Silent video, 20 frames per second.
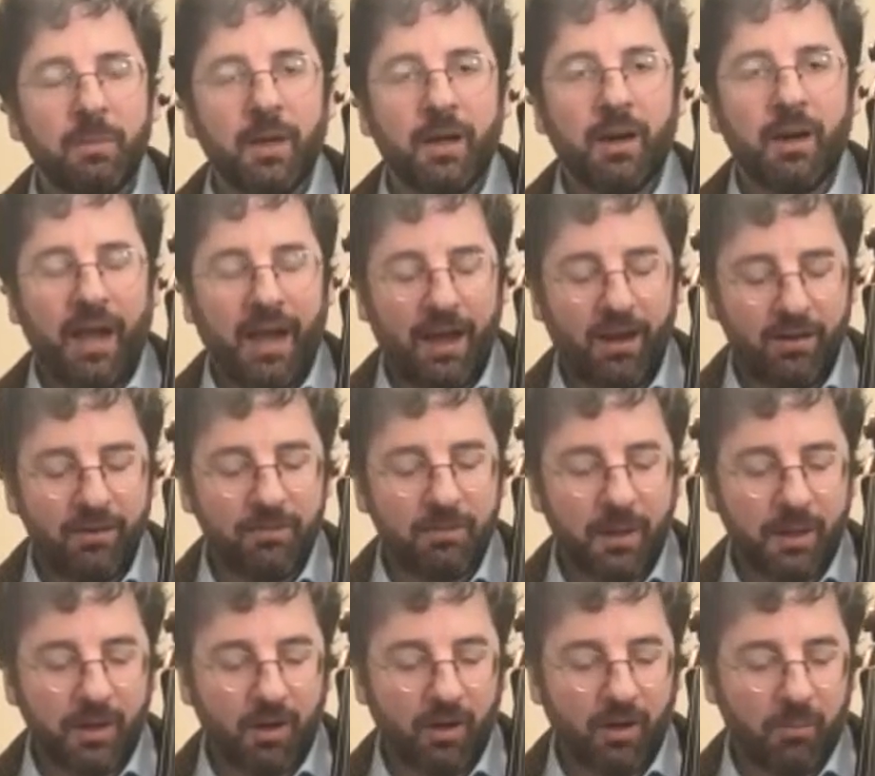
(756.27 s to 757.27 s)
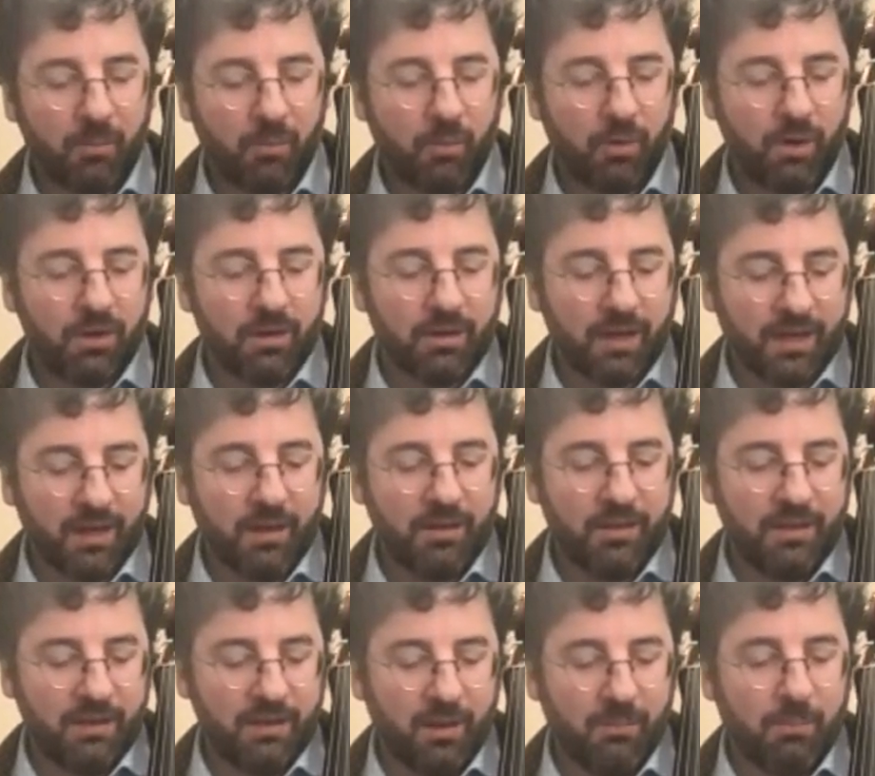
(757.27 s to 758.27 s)
how does my arm want to like
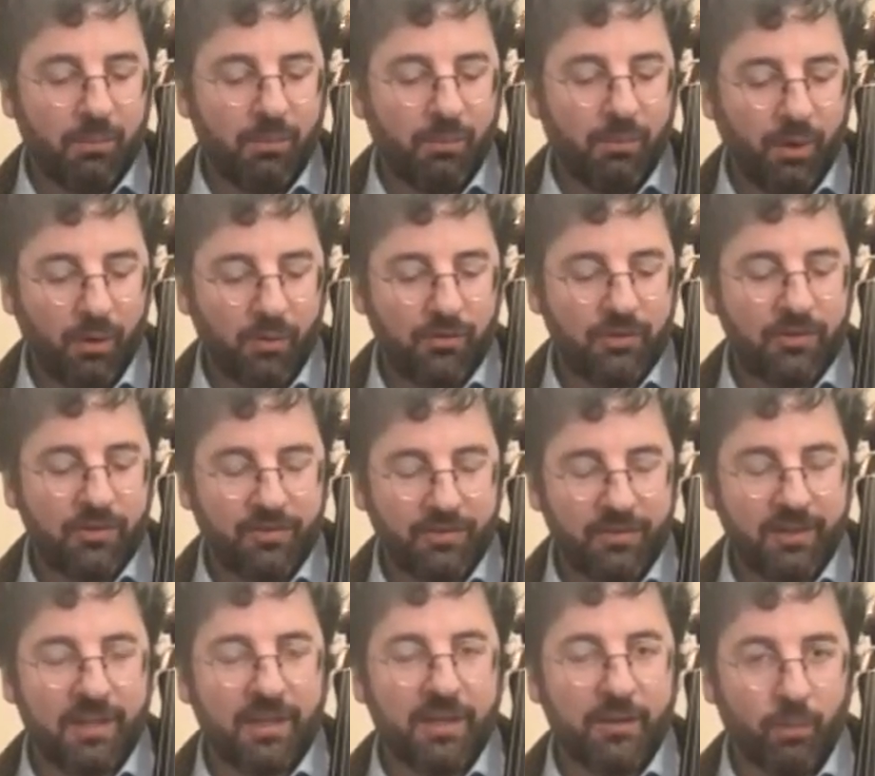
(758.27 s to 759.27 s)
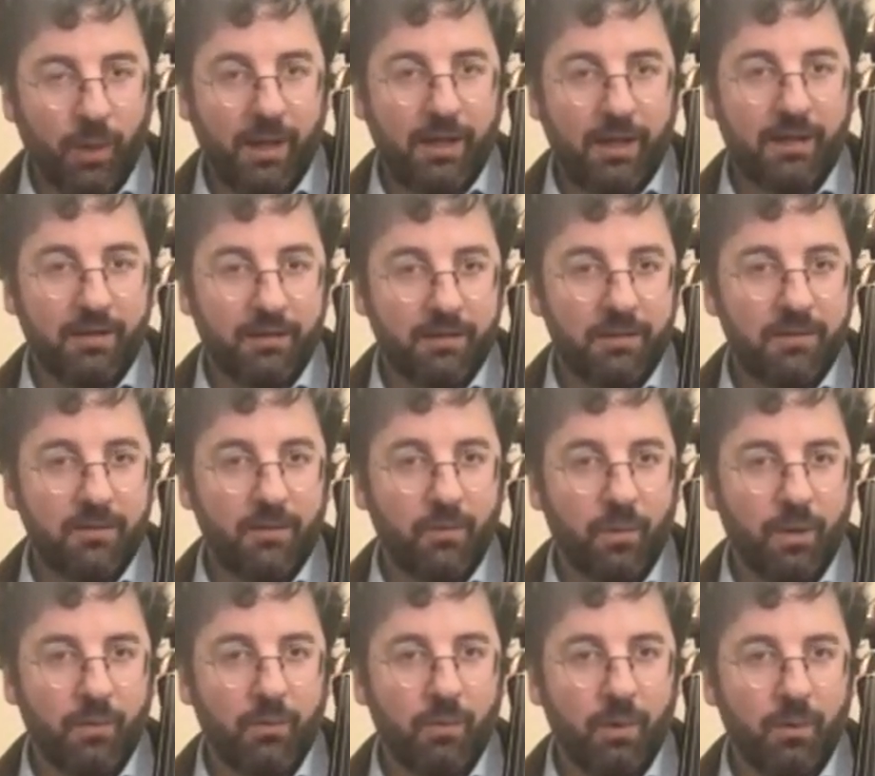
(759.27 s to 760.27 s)
approach sinking weight in?
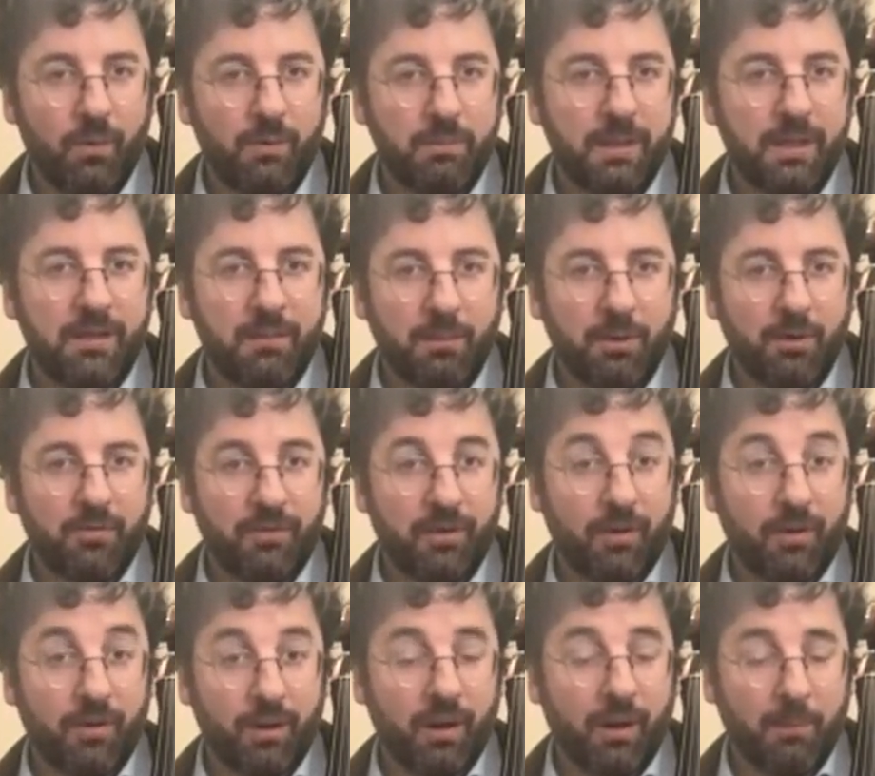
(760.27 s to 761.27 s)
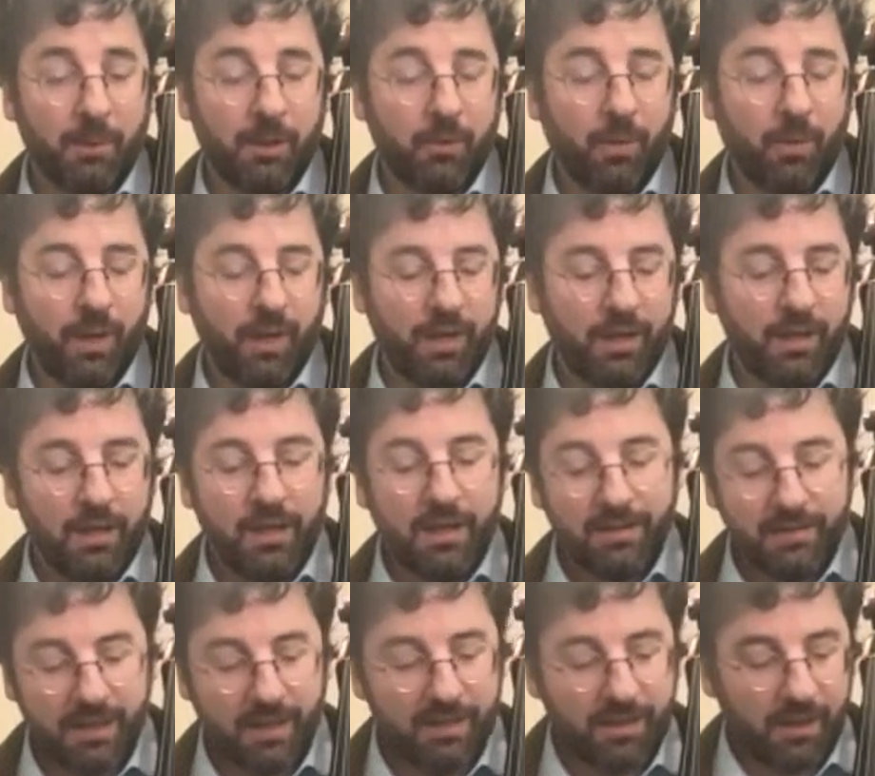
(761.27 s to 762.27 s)
What would be the most ergonomic way?
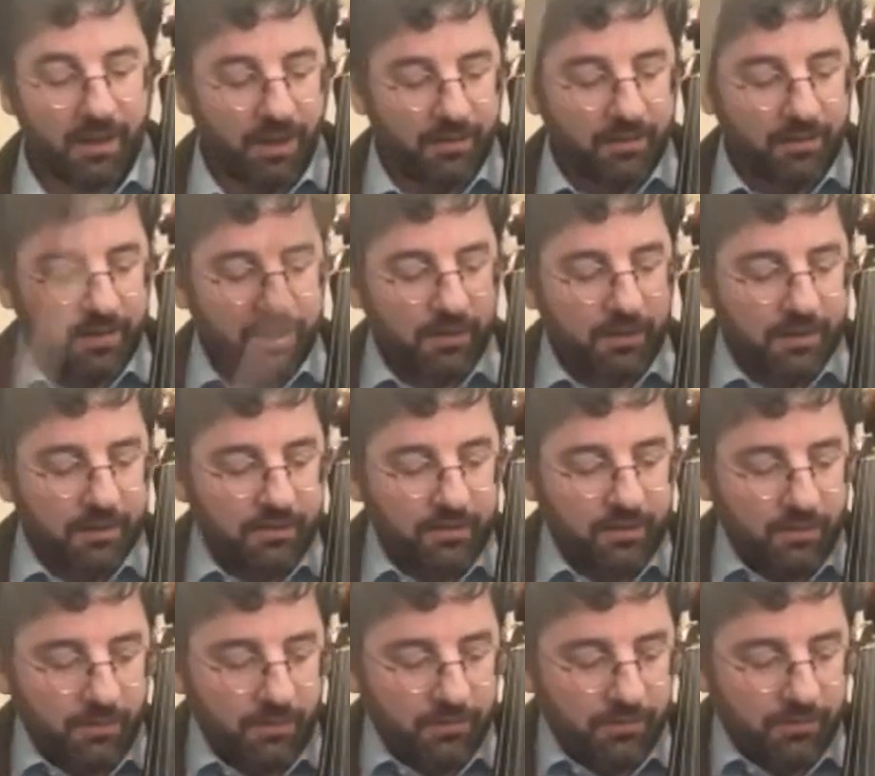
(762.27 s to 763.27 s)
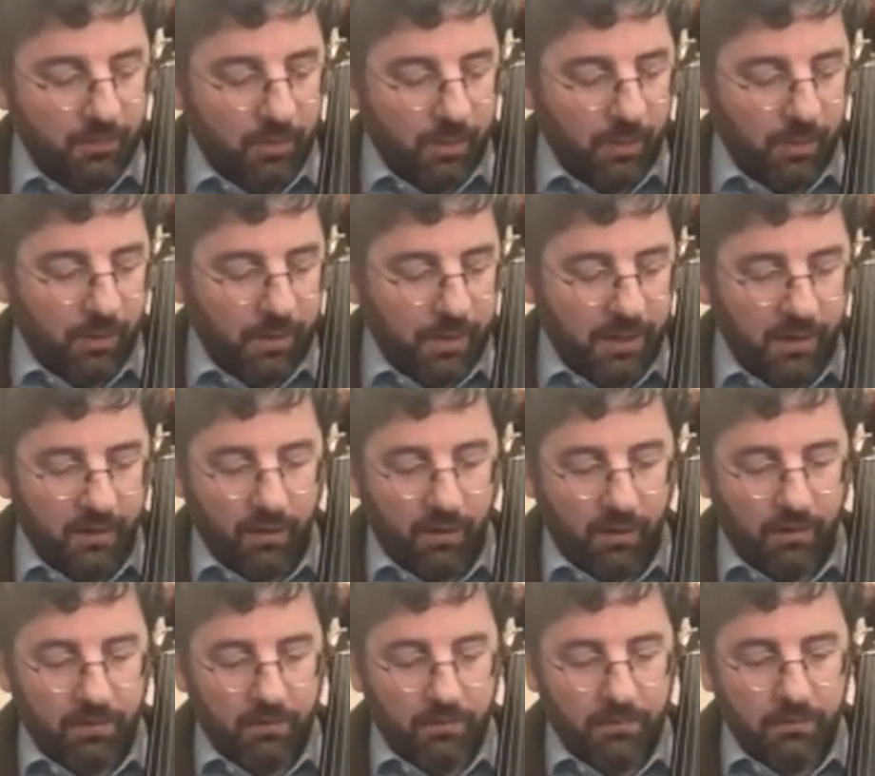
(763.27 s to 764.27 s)
Then the other thing you could do, so we were
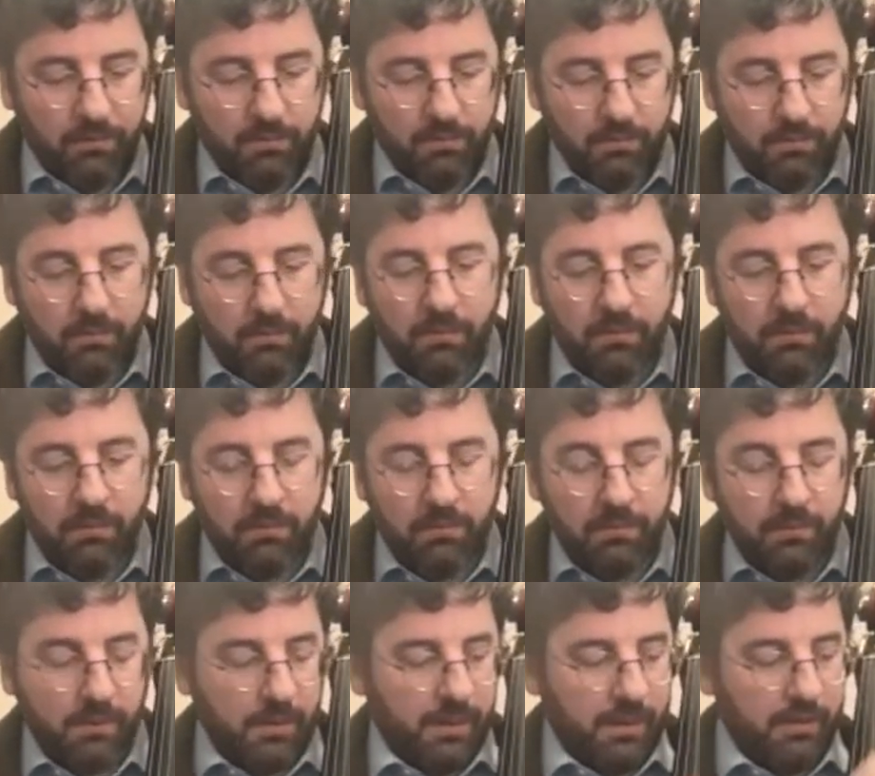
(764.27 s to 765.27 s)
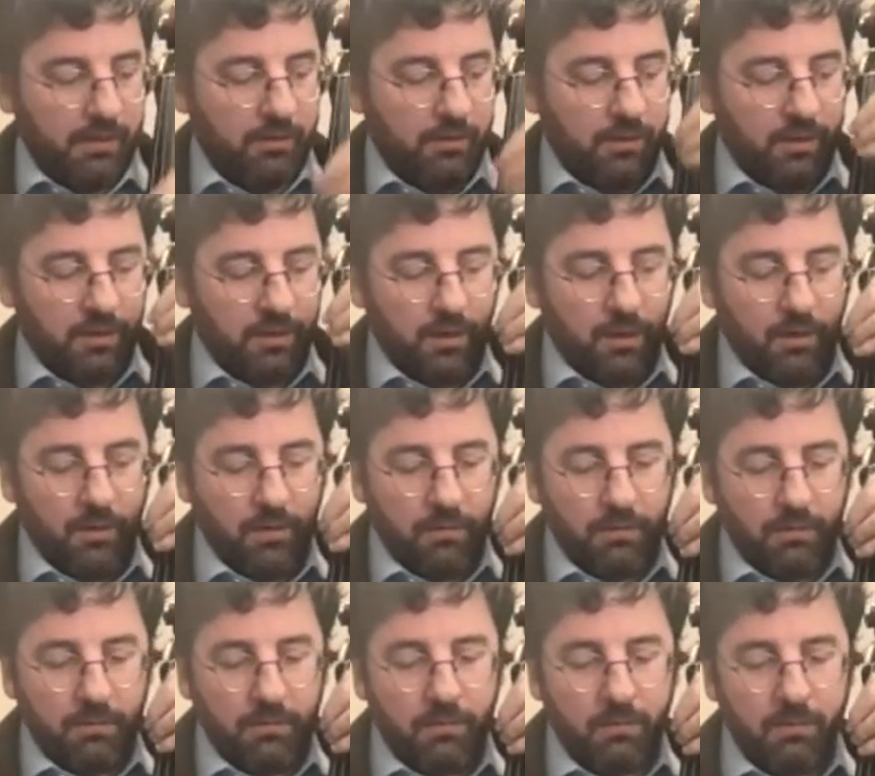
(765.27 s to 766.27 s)
here, you could go,
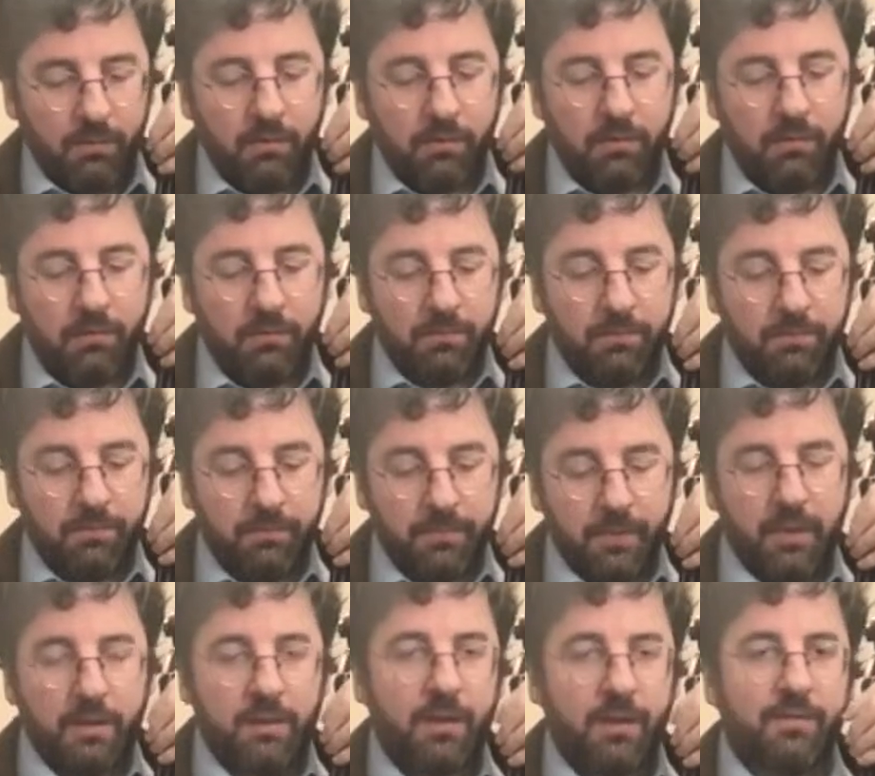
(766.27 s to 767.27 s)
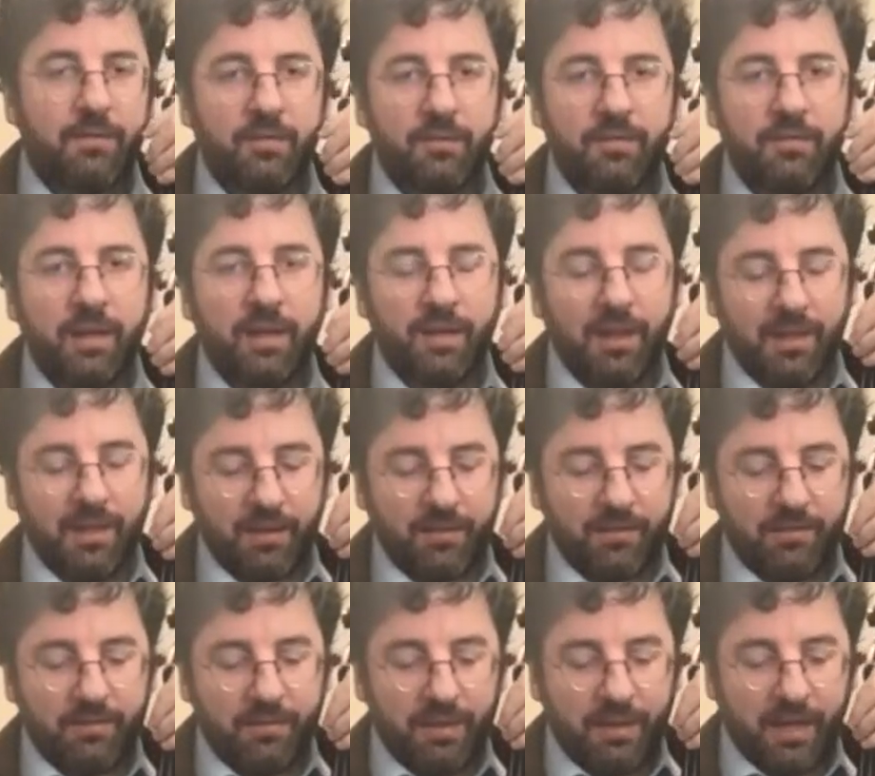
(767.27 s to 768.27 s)
let's just say like a
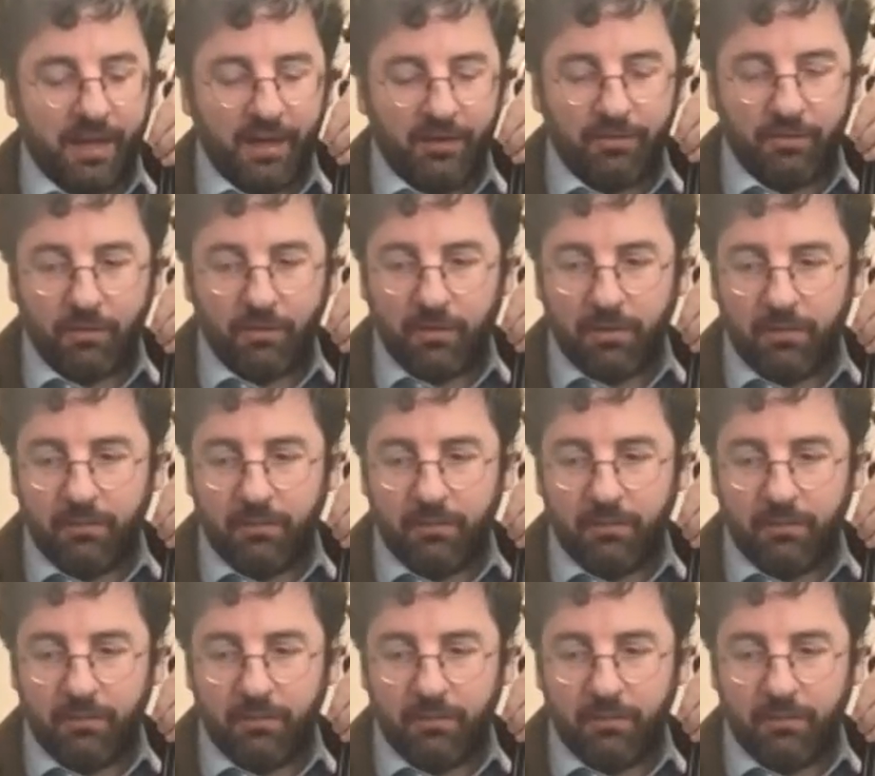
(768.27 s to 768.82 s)
C natural.